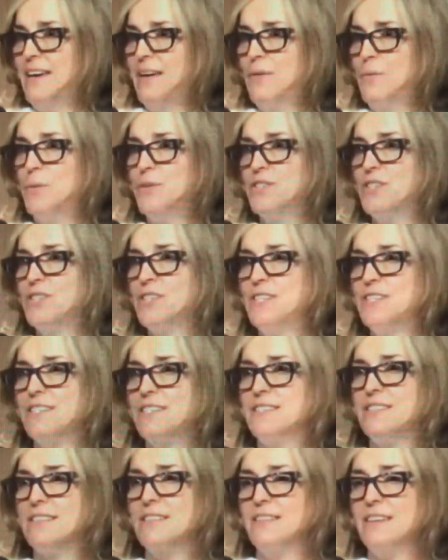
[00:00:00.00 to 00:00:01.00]
which
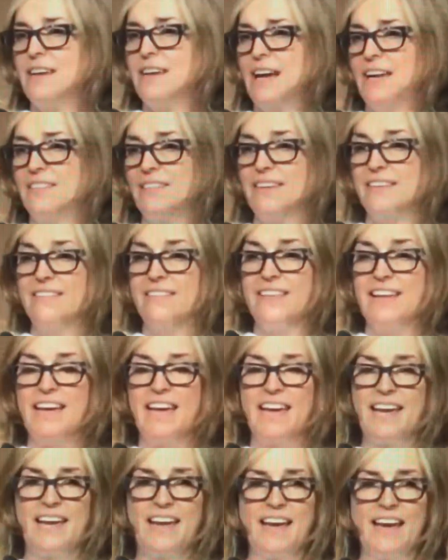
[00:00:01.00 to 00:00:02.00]
is, as I
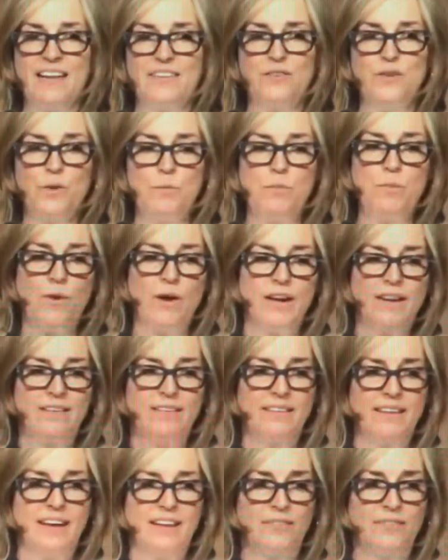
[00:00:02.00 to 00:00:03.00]
say, at no point
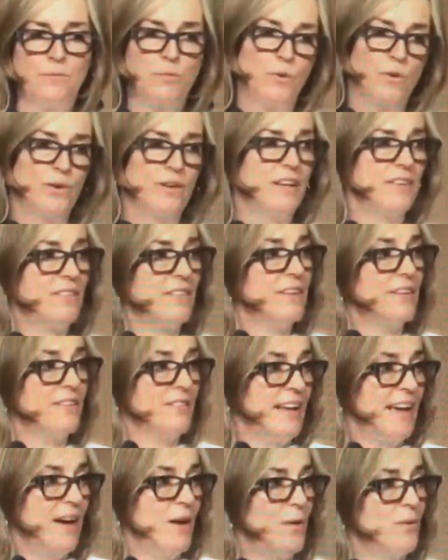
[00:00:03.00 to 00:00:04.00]
as important as it is
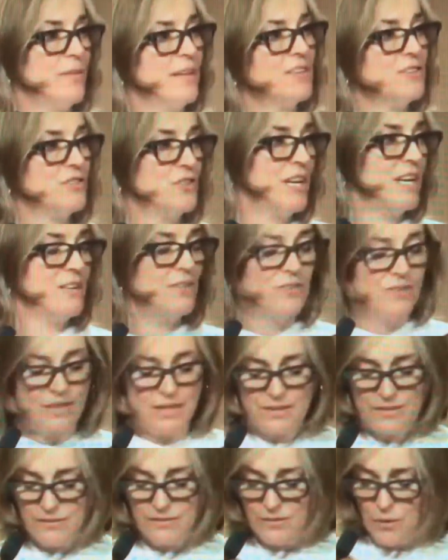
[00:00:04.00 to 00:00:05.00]
now. That change
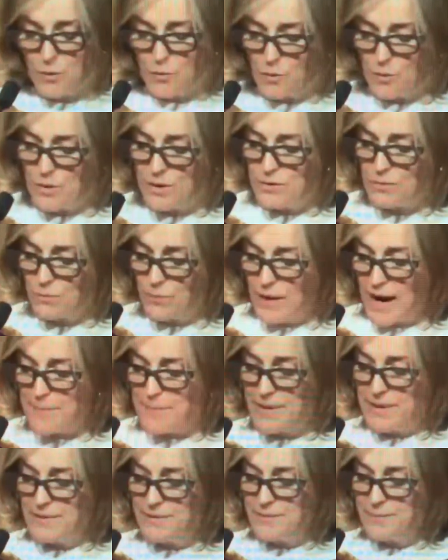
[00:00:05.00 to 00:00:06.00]
is so
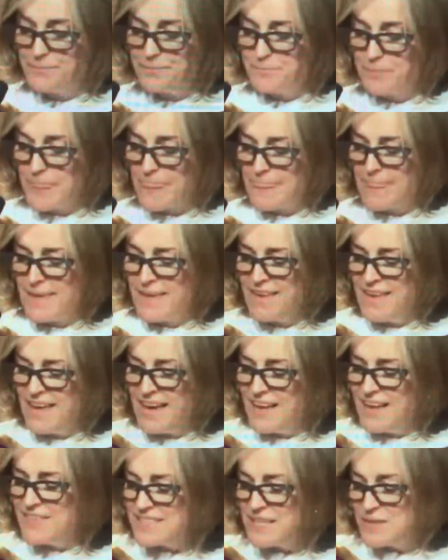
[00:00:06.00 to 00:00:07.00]
rapid.
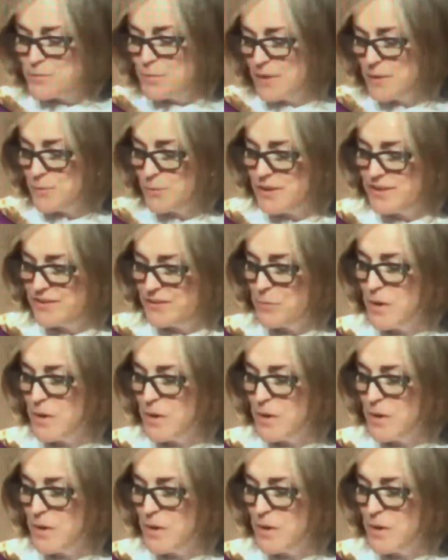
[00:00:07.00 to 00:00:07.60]
And this is one reason